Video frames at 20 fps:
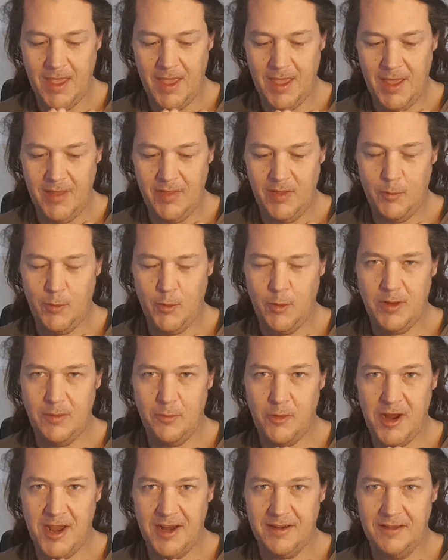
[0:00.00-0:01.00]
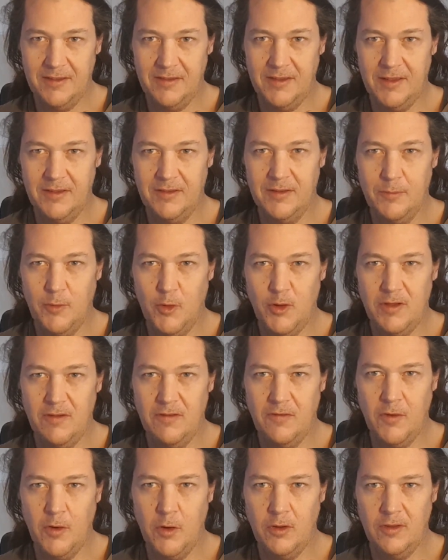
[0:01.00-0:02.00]
And the more you practice this, the more you
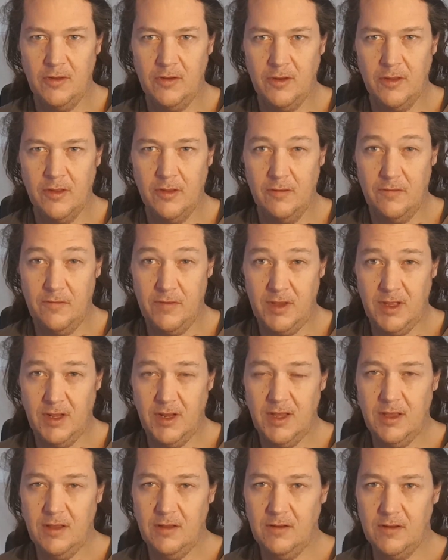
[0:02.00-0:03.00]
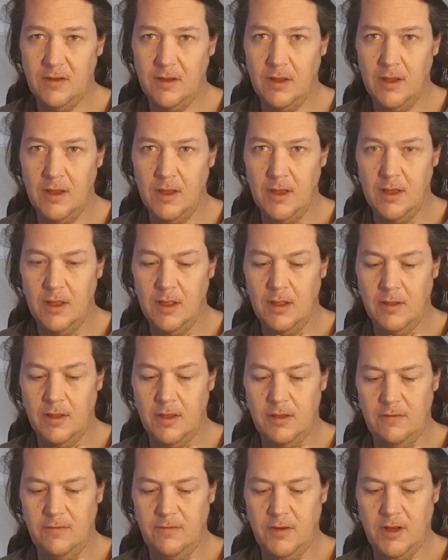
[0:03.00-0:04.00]
focus on the feelings that
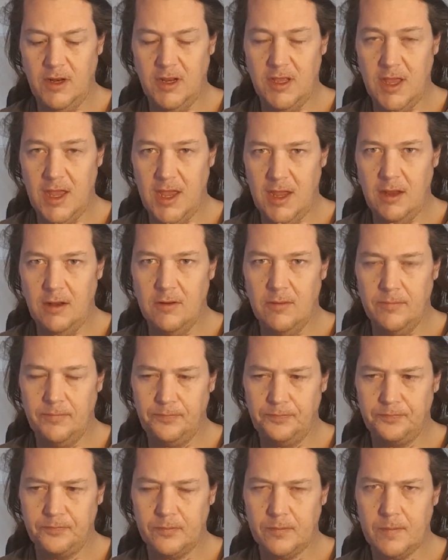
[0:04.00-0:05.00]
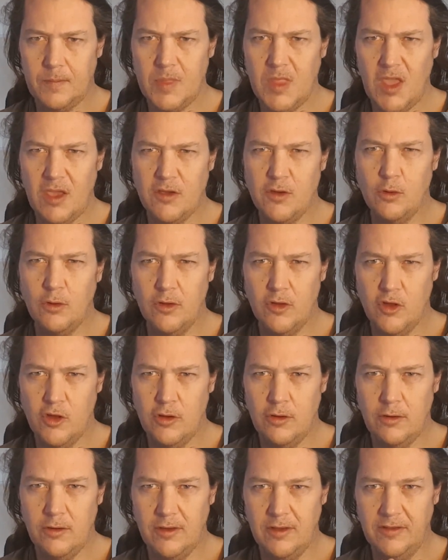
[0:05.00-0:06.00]
you're feeling in your hand, you'll
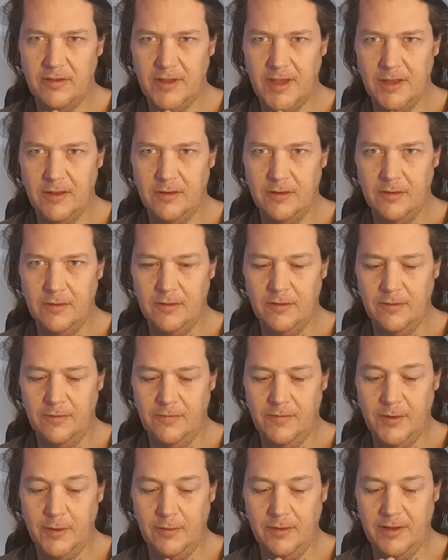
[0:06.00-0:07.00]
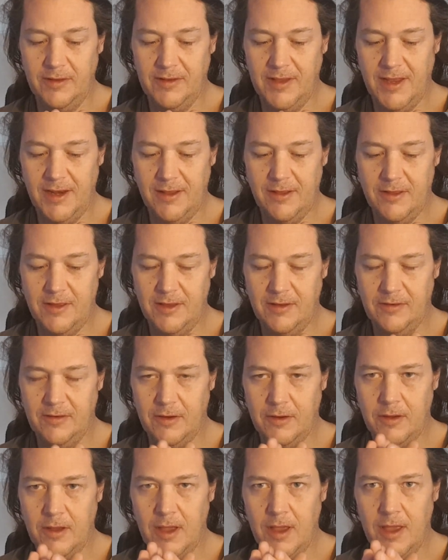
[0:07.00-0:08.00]
attune your senses to feel this energy.
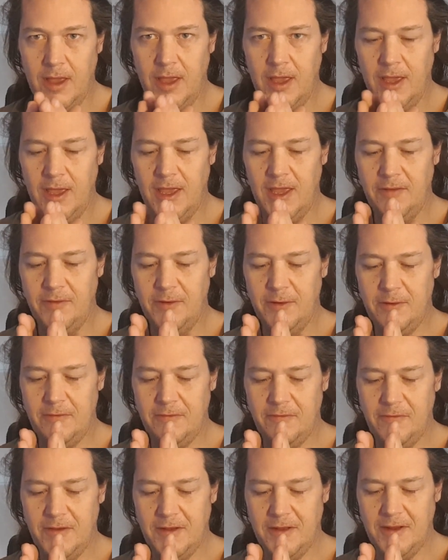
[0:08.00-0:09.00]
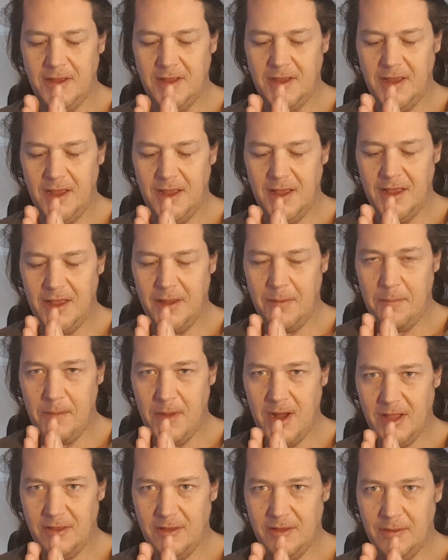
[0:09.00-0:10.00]
So if you're not feeling
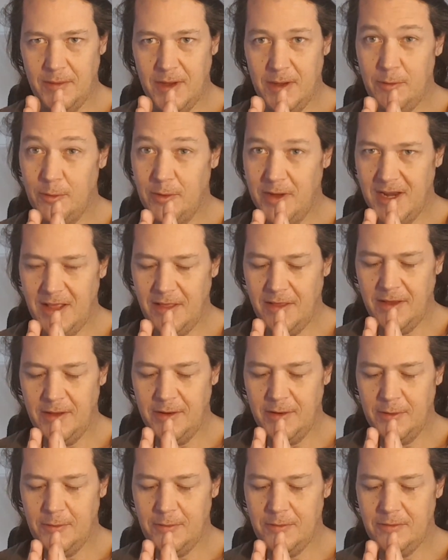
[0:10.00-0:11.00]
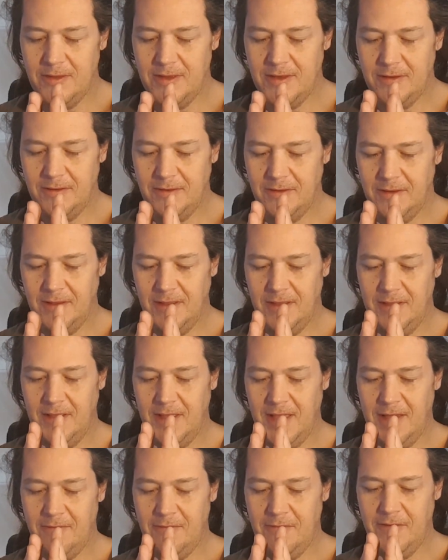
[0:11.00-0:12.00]
much at the moment or anything at all, just
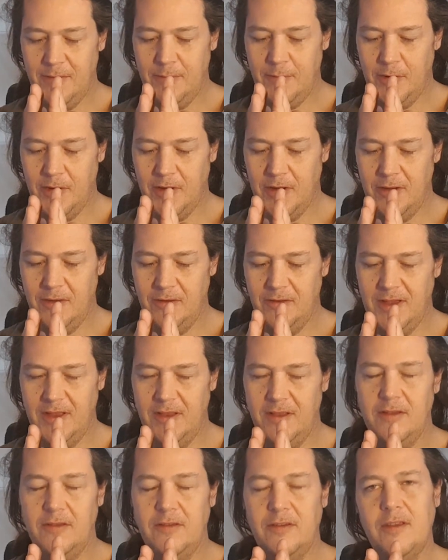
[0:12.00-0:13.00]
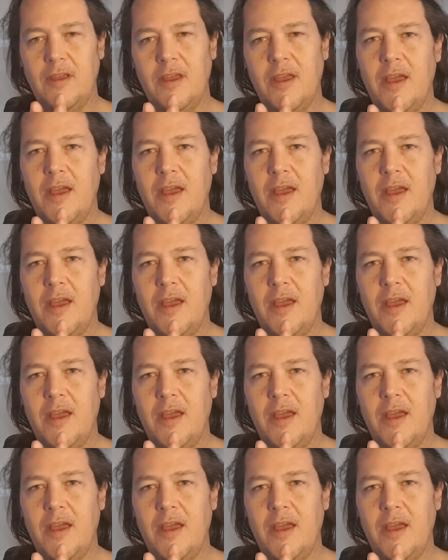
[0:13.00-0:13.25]
have a few more goes and just